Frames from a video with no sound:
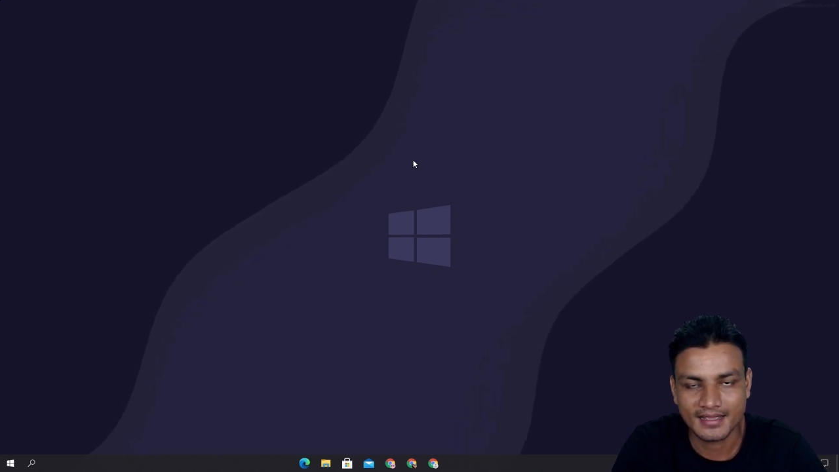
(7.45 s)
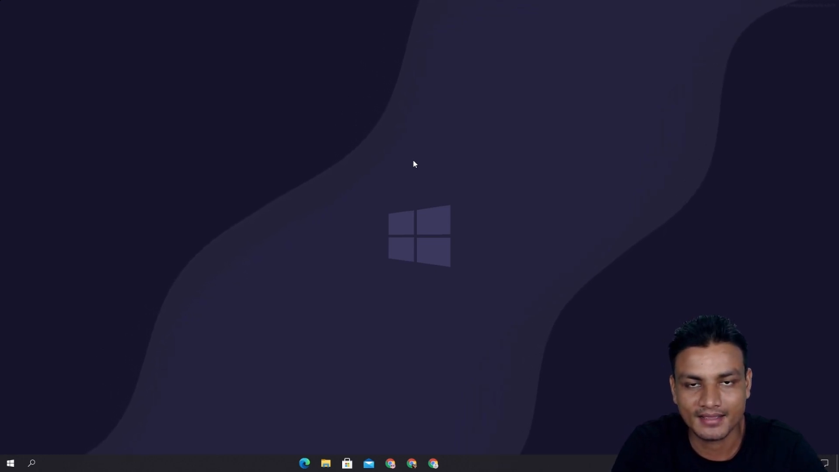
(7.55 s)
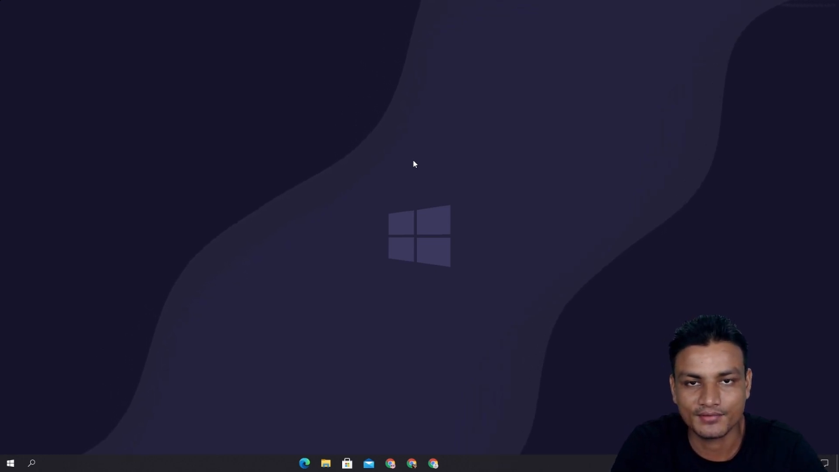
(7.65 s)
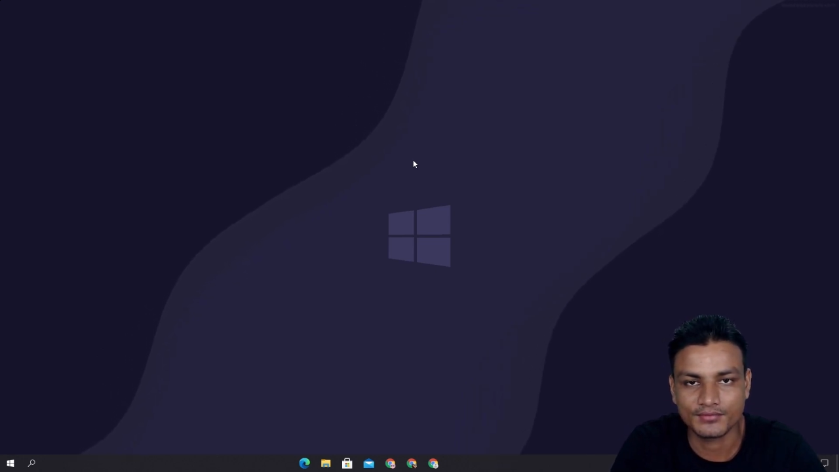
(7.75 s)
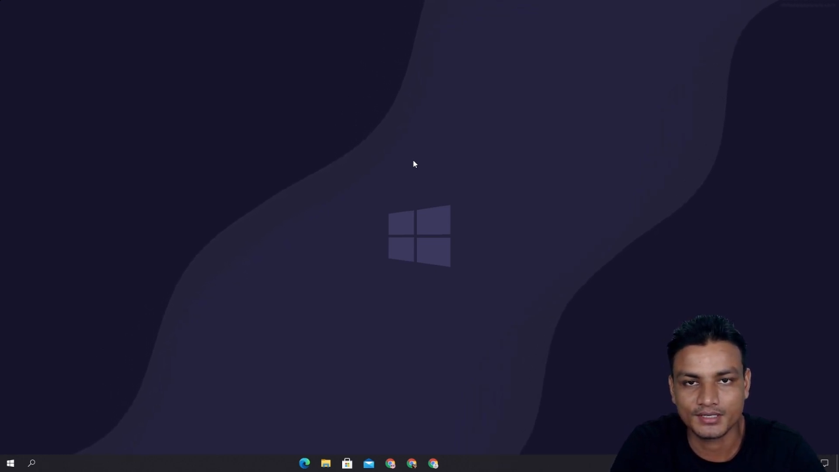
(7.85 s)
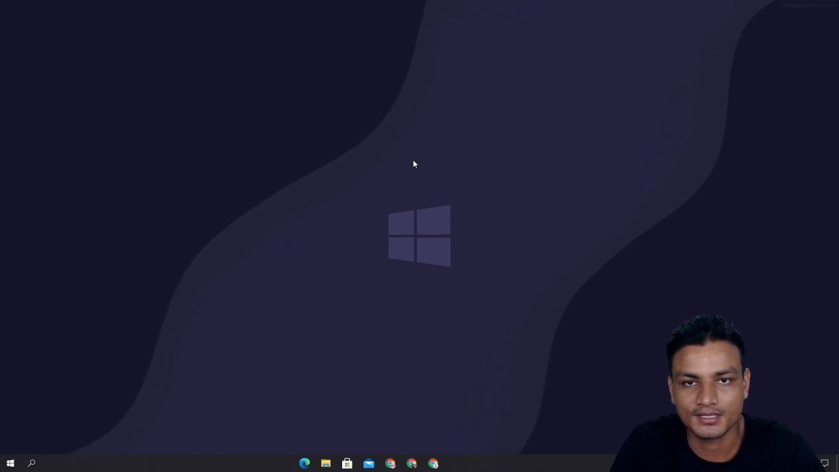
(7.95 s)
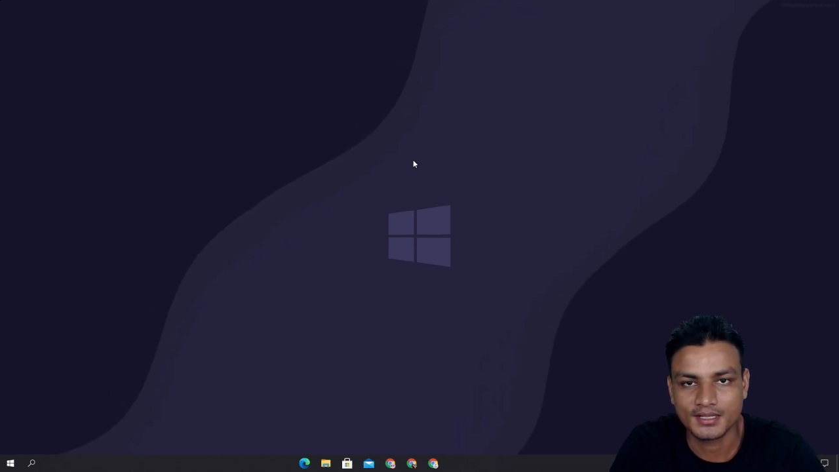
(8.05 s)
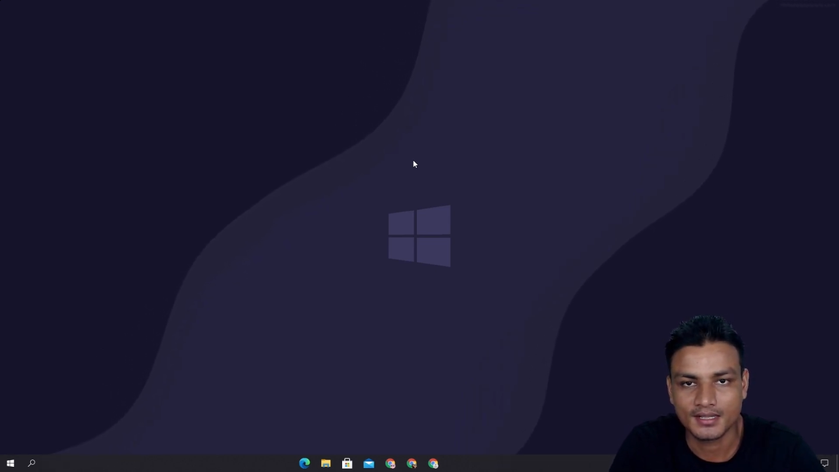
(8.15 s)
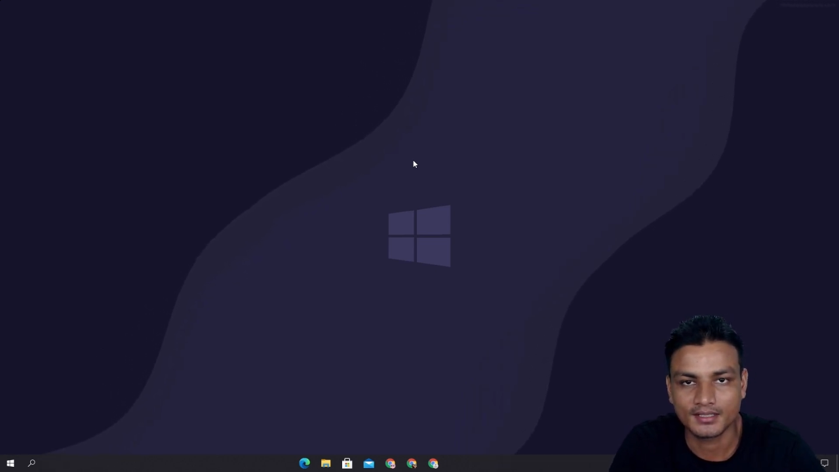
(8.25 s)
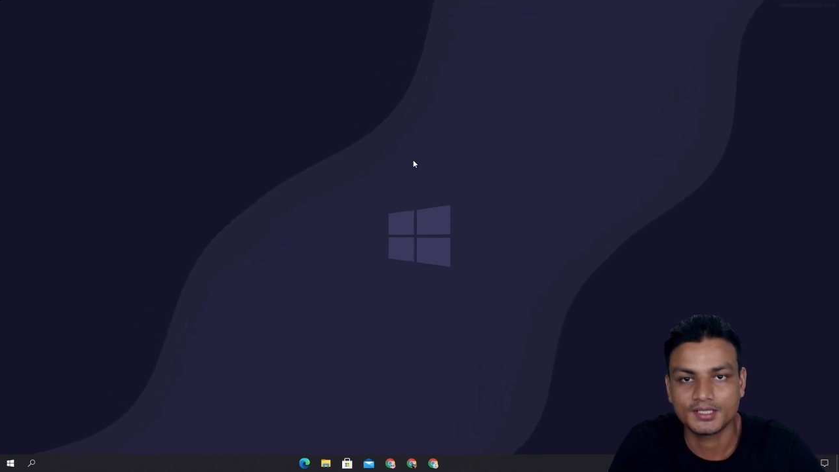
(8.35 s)

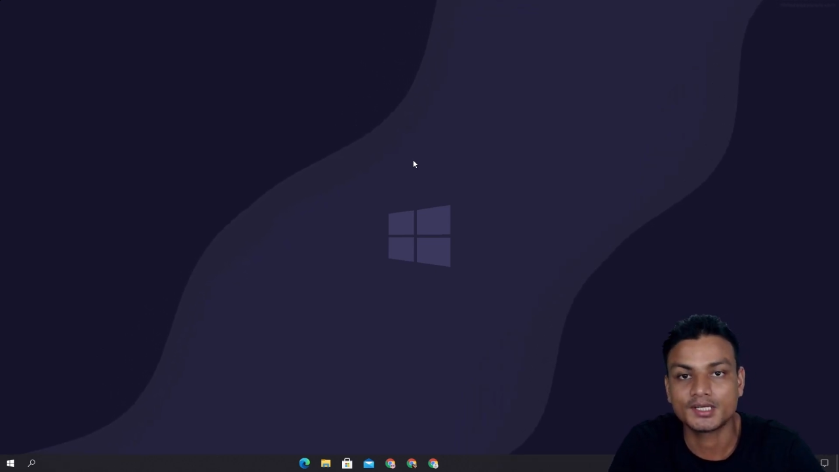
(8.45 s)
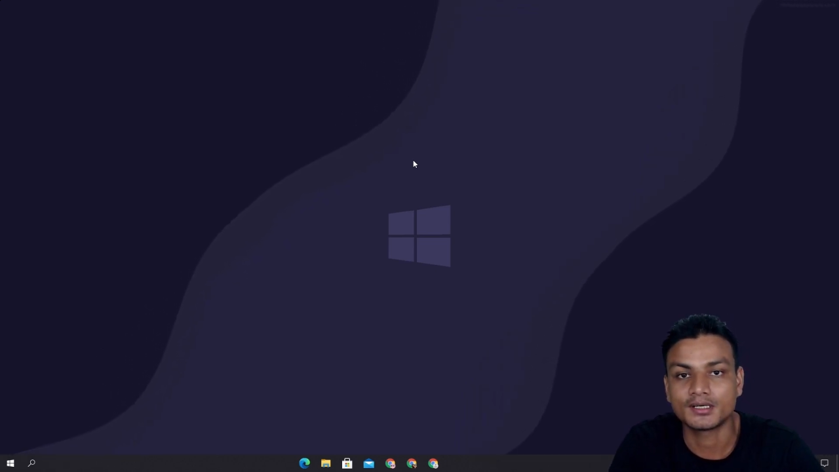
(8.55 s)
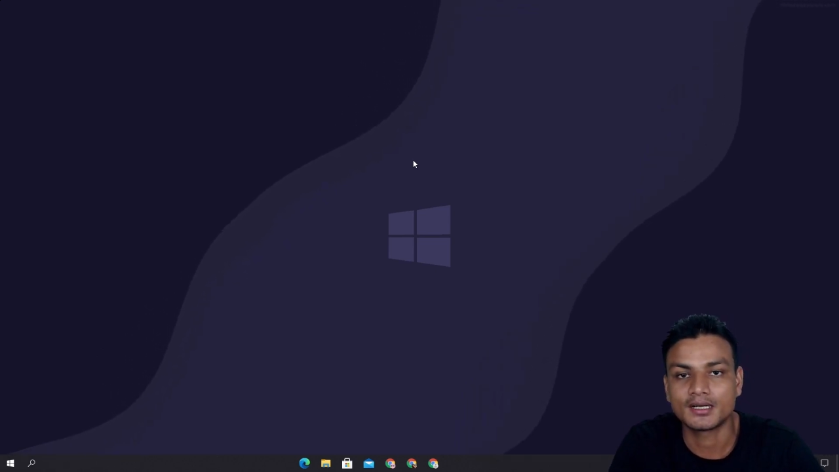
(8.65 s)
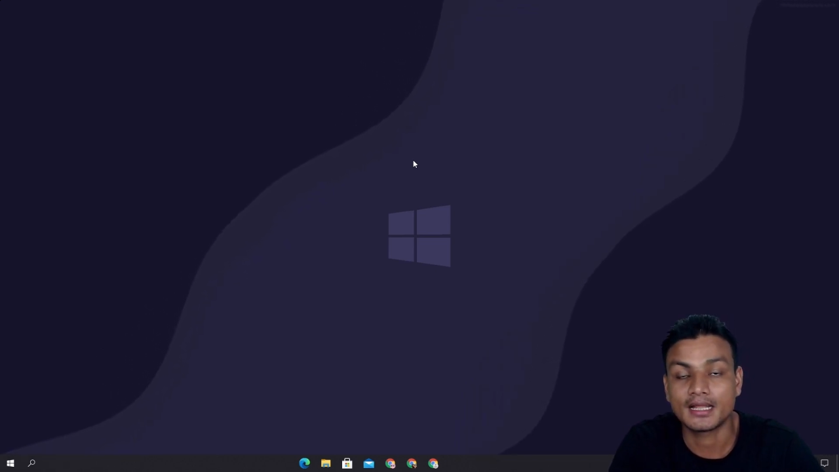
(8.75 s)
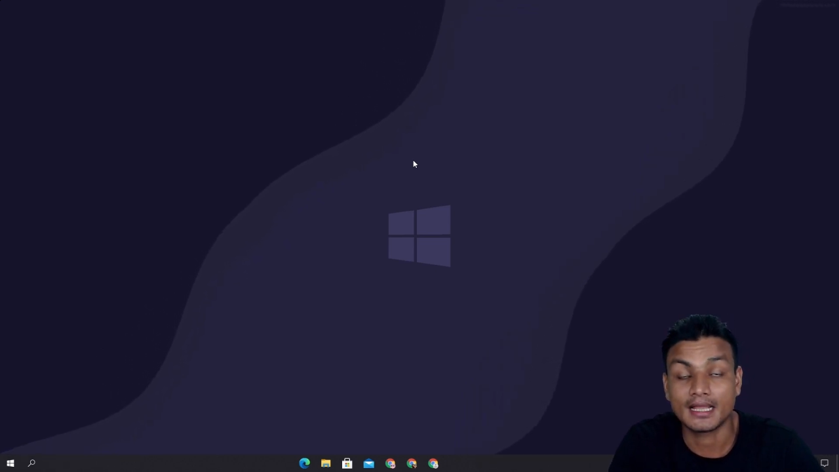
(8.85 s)
every year.